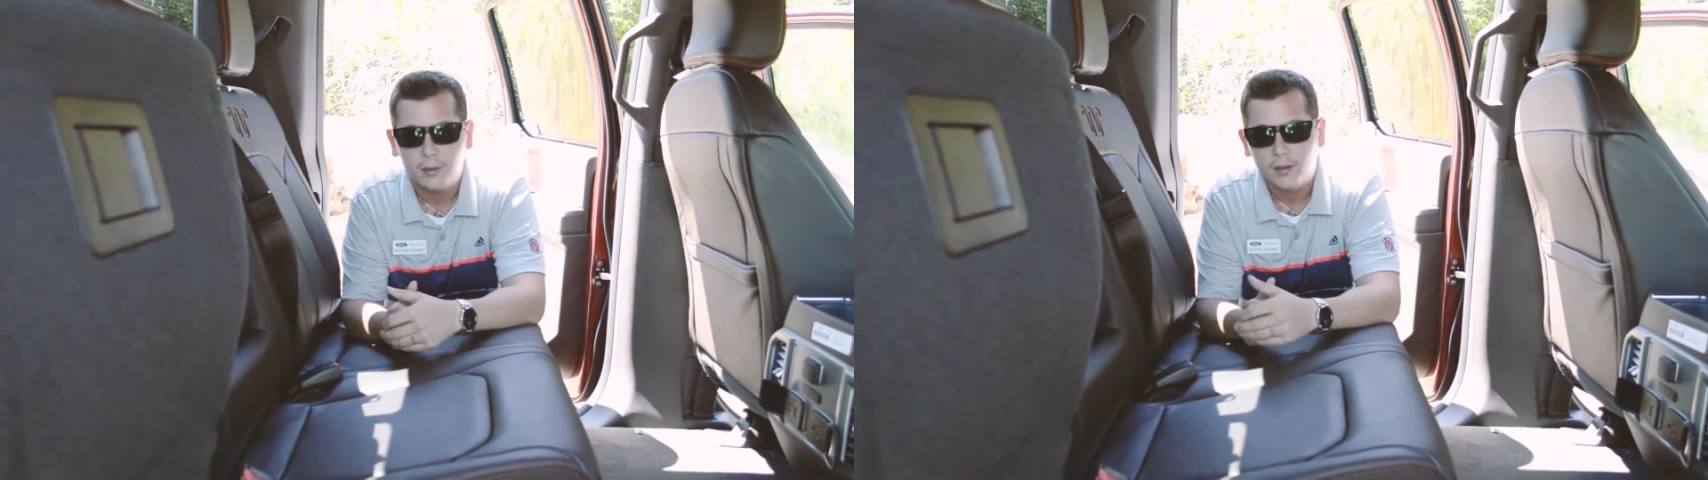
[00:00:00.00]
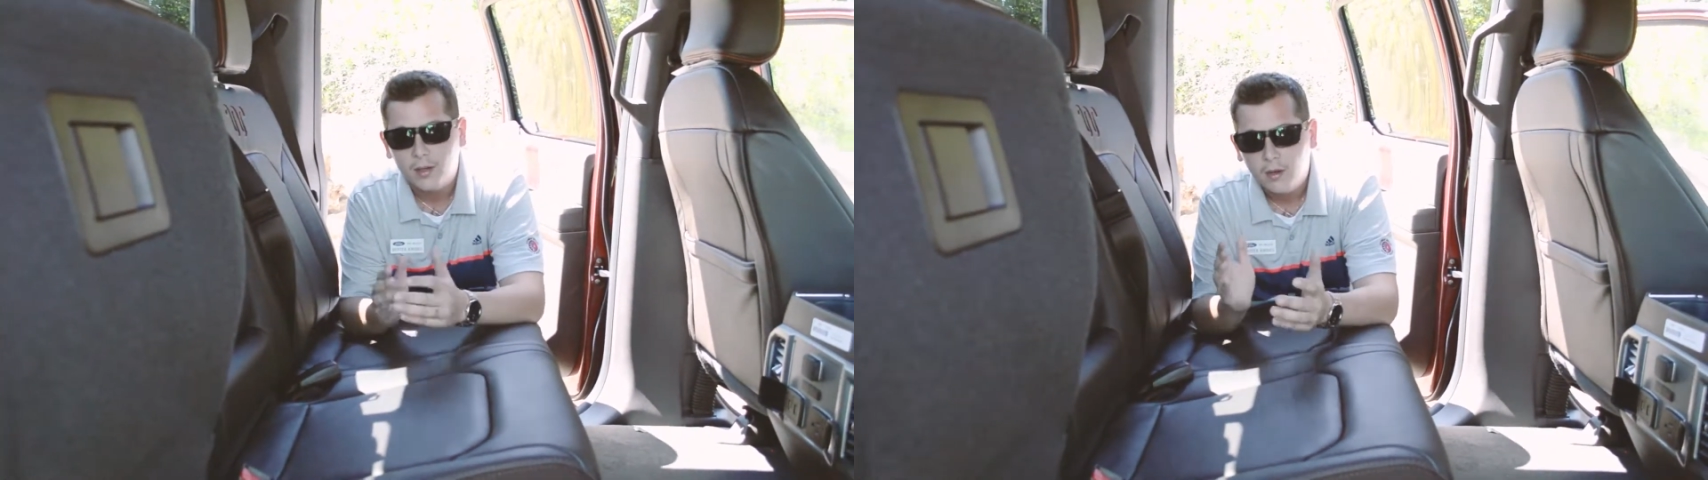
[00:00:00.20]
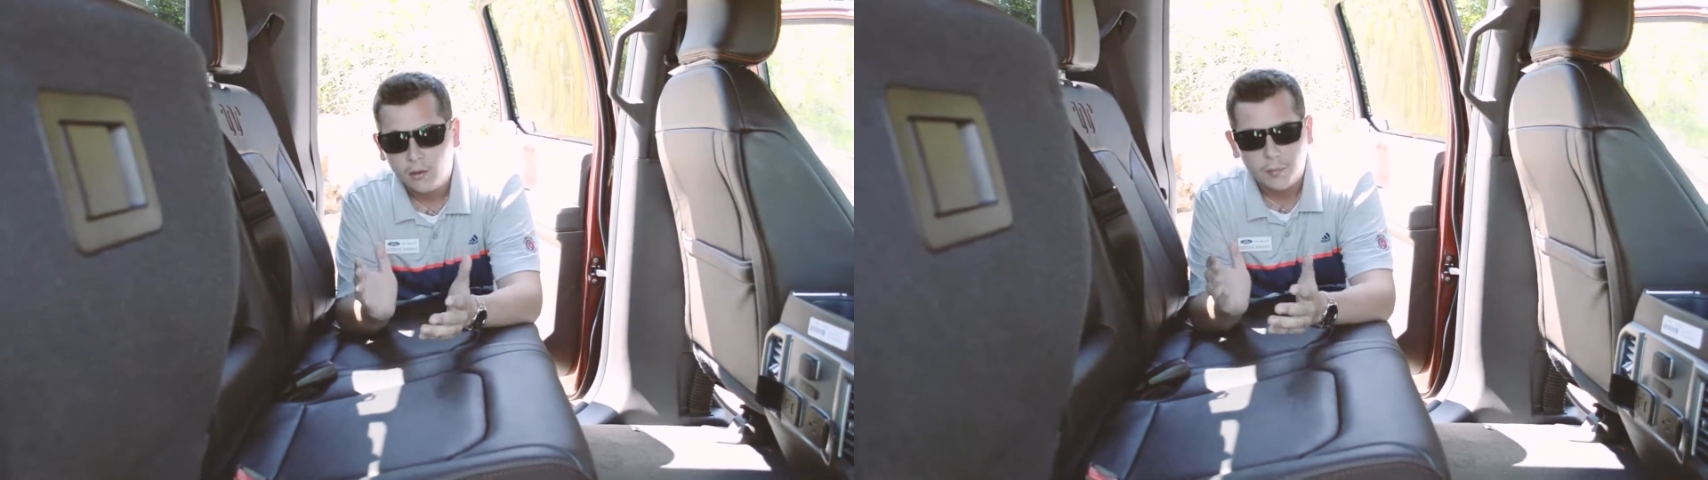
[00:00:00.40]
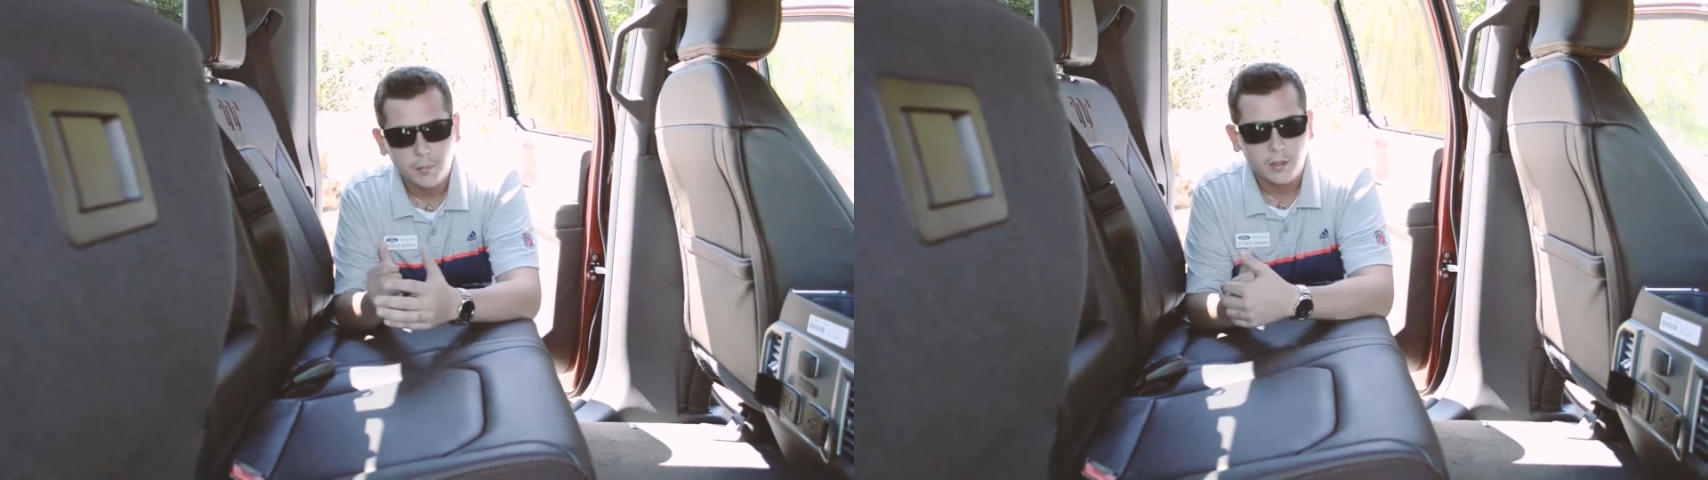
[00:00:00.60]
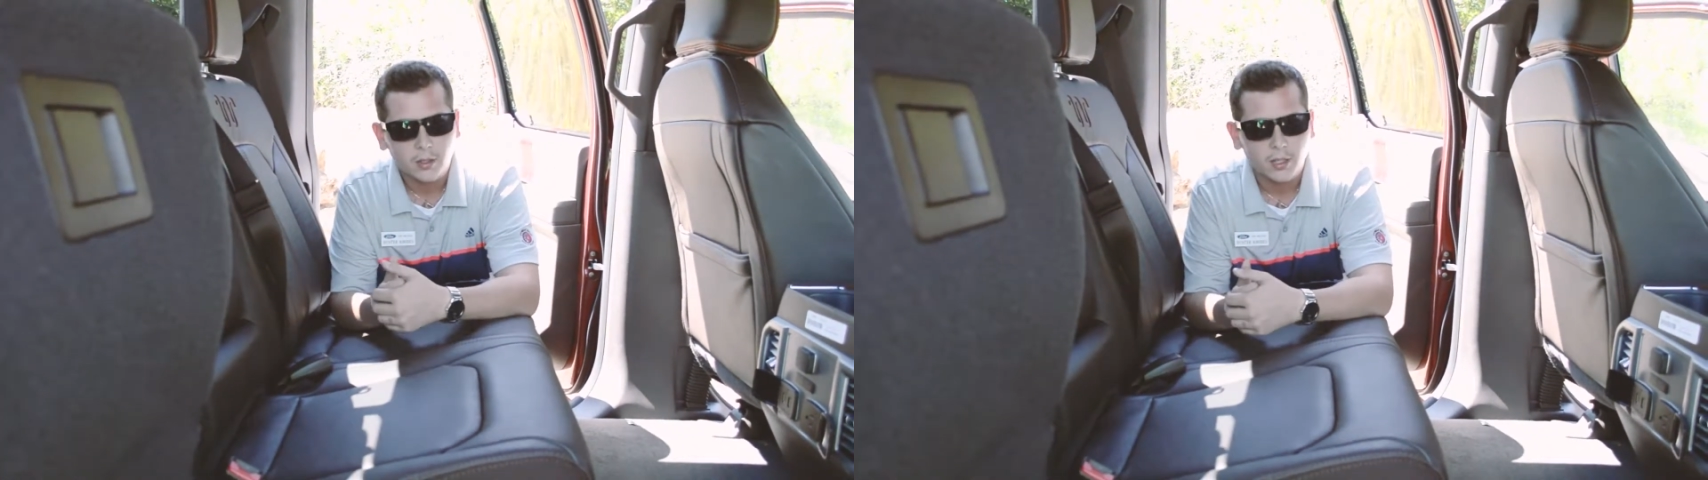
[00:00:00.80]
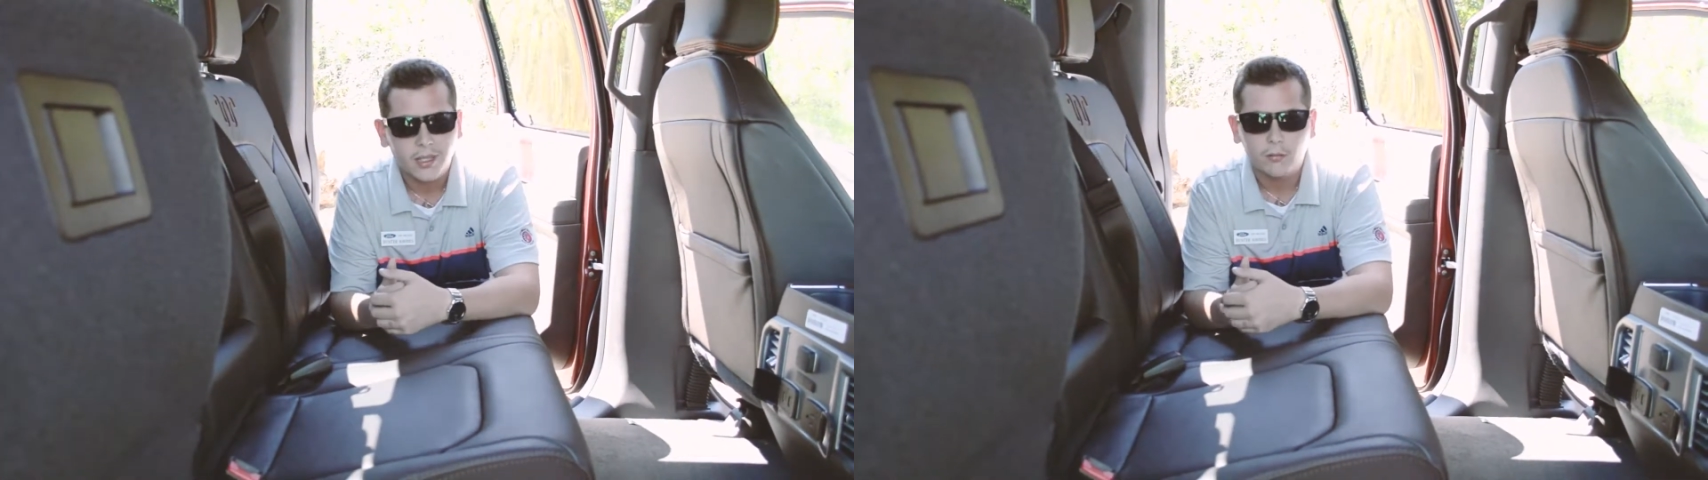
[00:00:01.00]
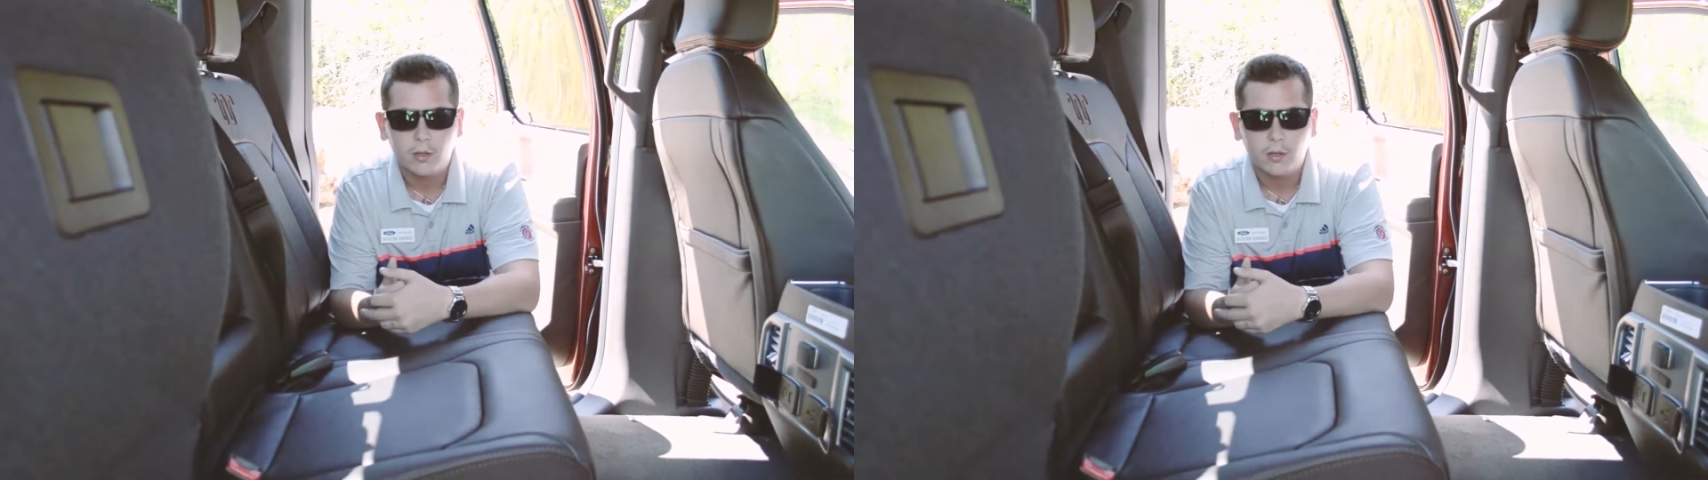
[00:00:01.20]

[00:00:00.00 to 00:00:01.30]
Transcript: But remember, you're going to get